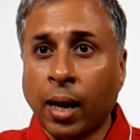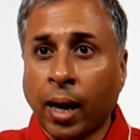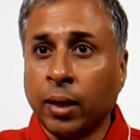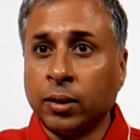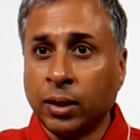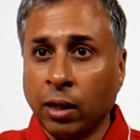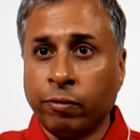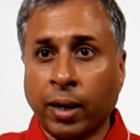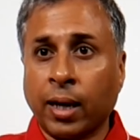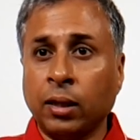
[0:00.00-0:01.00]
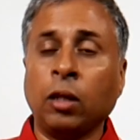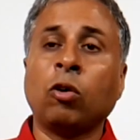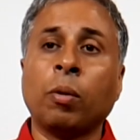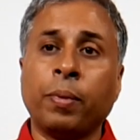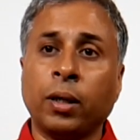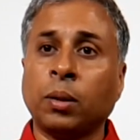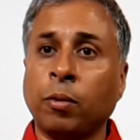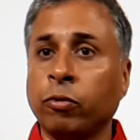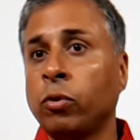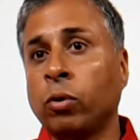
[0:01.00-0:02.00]
and see if I can incorporate some
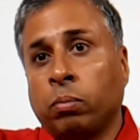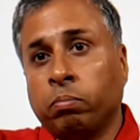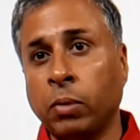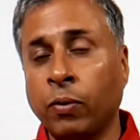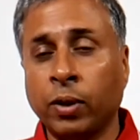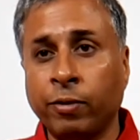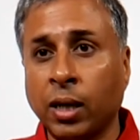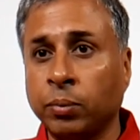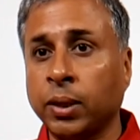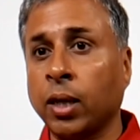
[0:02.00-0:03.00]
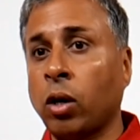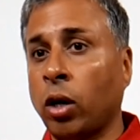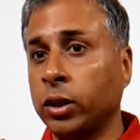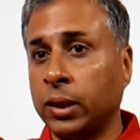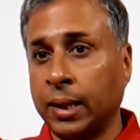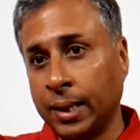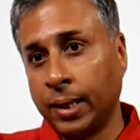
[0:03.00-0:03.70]
of those, even if it comes at a cost.